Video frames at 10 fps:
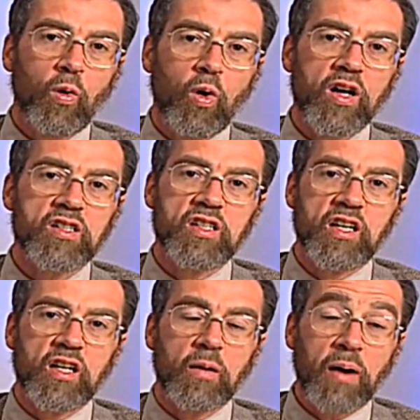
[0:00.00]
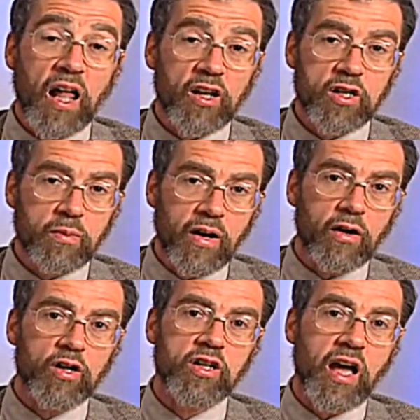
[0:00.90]
was it abolished
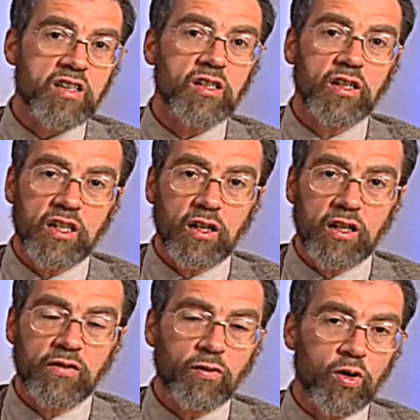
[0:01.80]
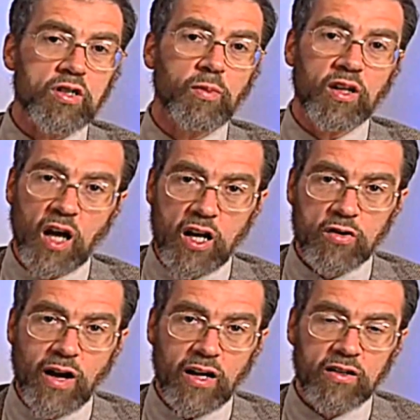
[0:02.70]
marriage as a legally enforceable
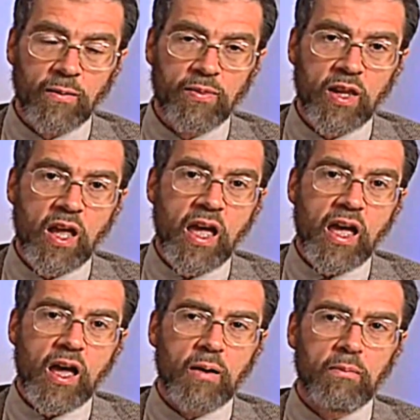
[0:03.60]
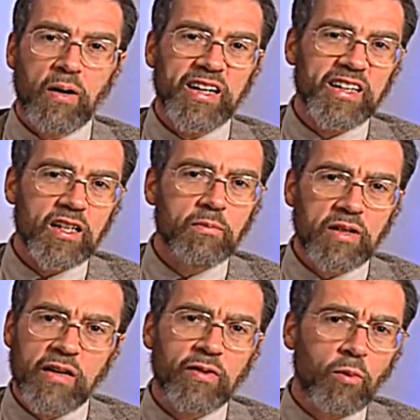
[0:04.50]
contract. But it
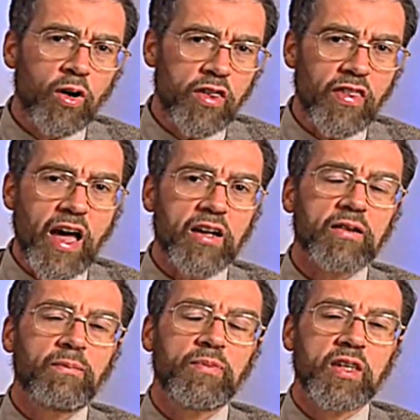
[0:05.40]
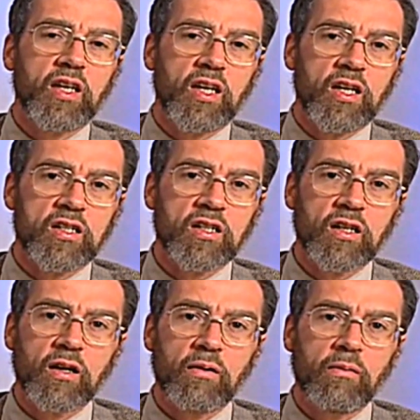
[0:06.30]
did even more than that. It
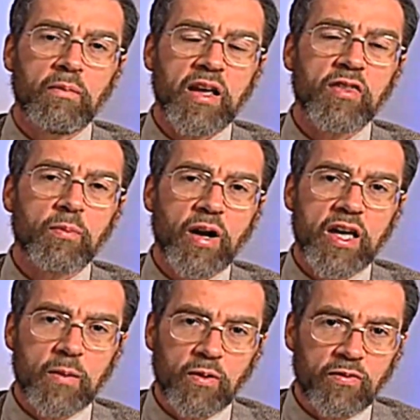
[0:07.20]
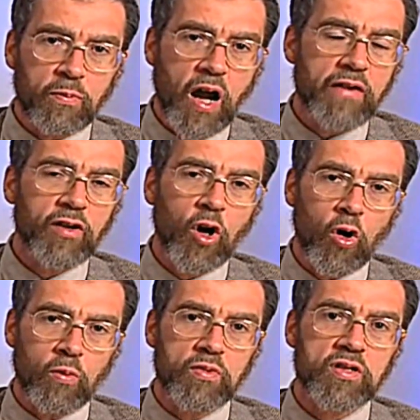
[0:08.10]
made the breakup of private
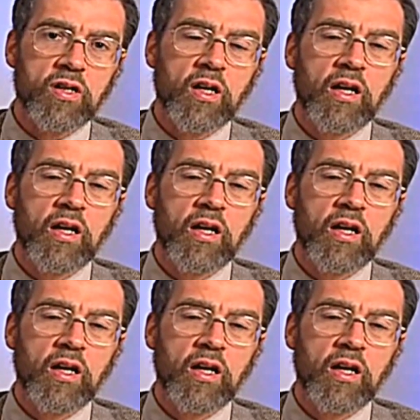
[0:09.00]
homes